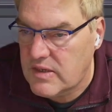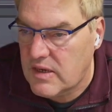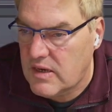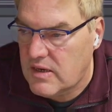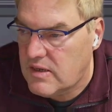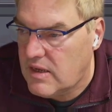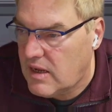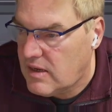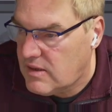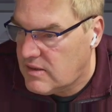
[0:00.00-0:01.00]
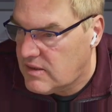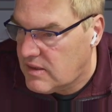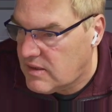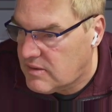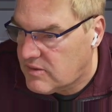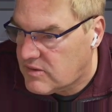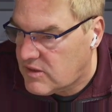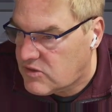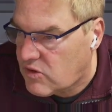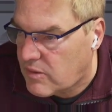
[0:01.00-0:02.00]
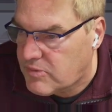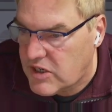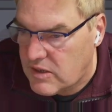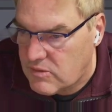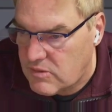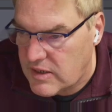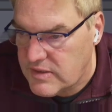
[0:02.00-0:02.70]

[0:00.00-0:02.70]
a drop shadow, right?